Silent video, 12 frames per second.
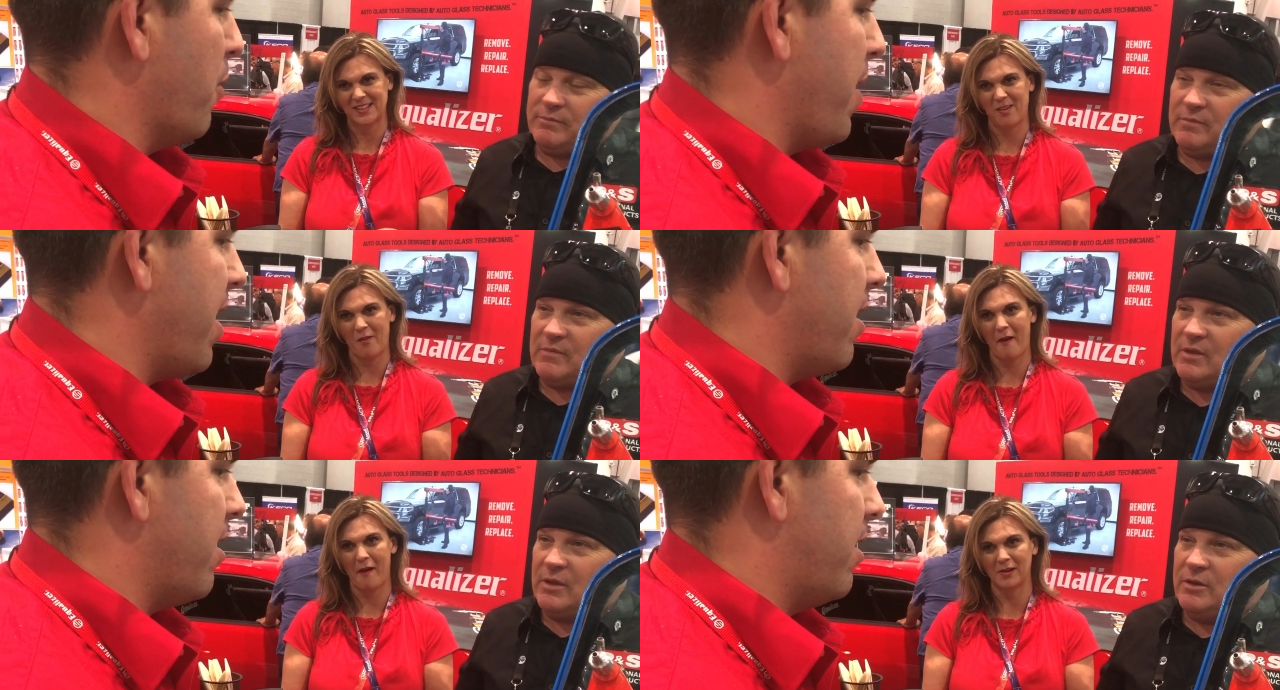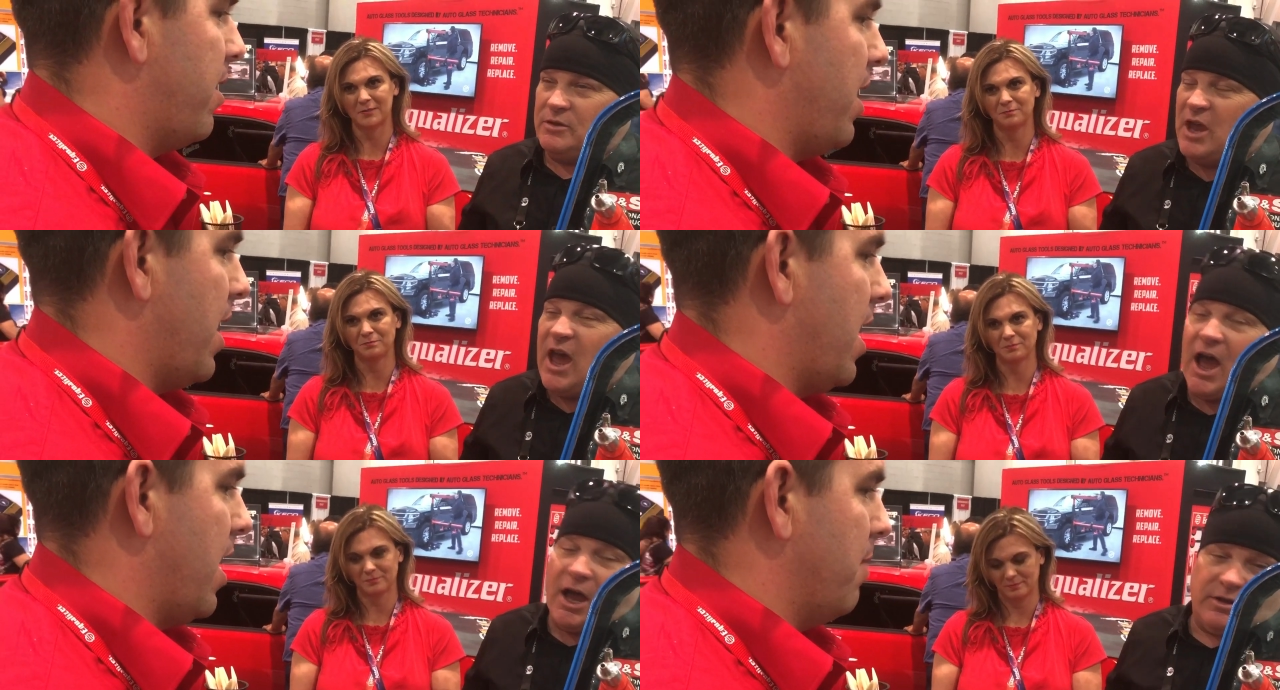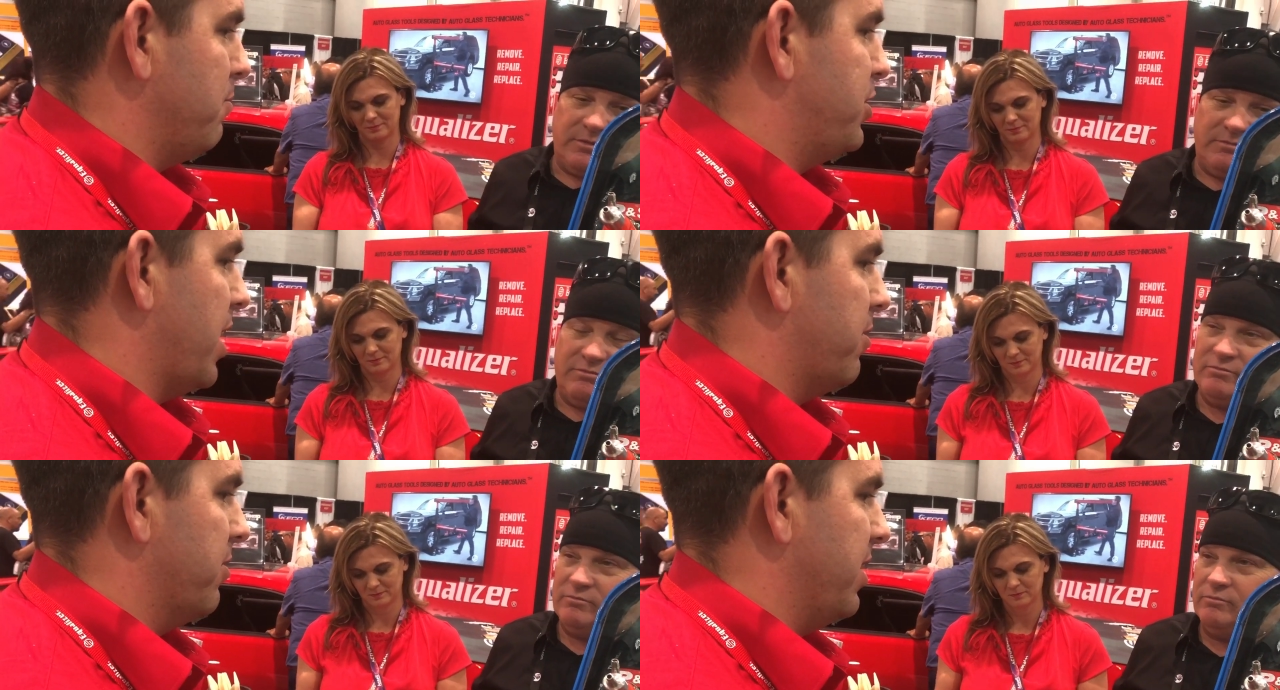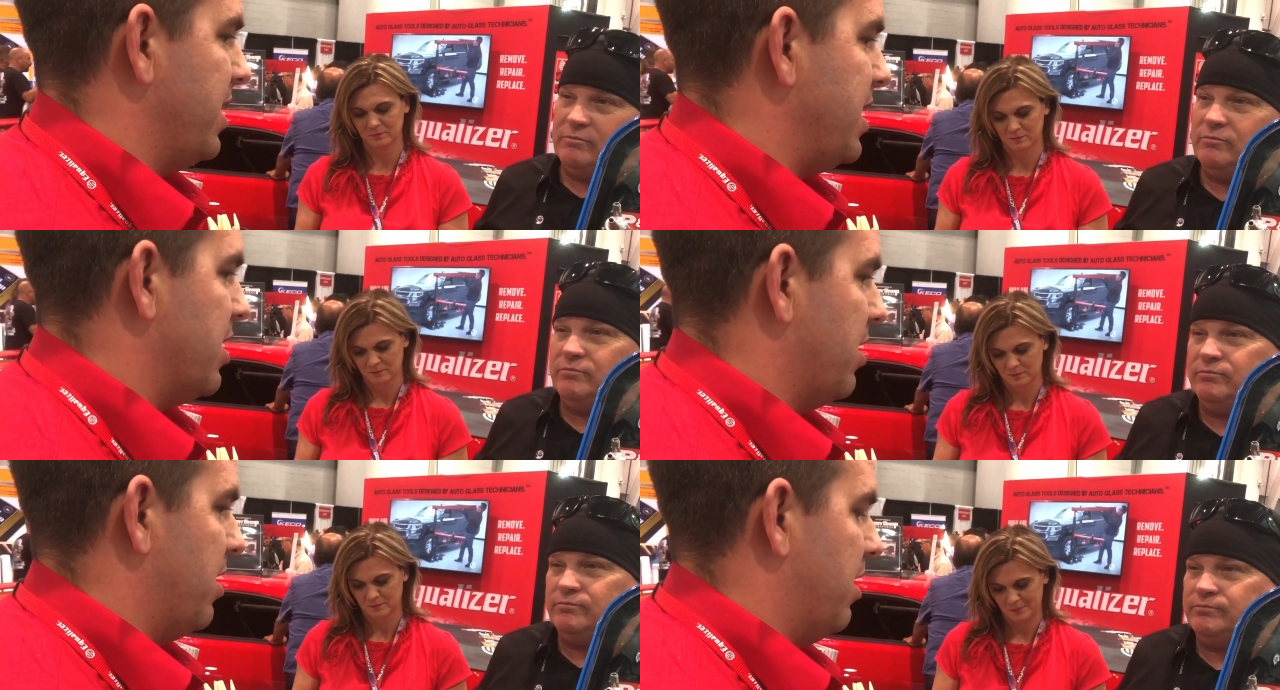Speaker 1: repair, um, generally
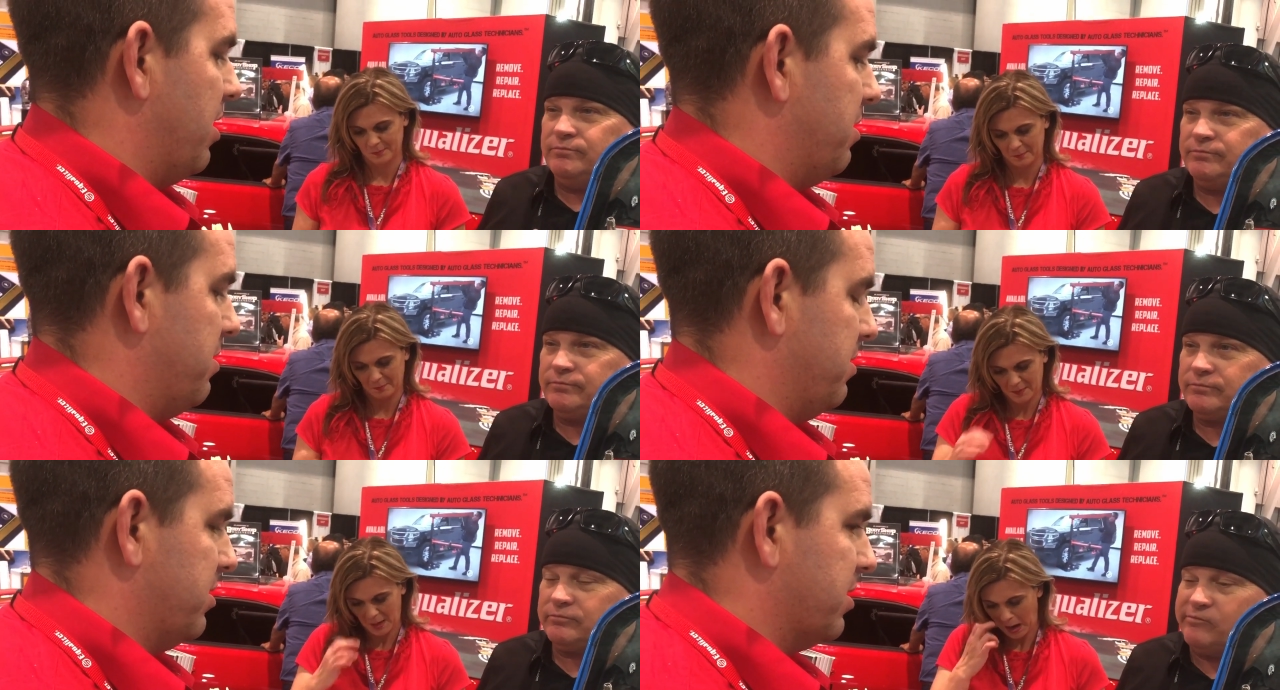your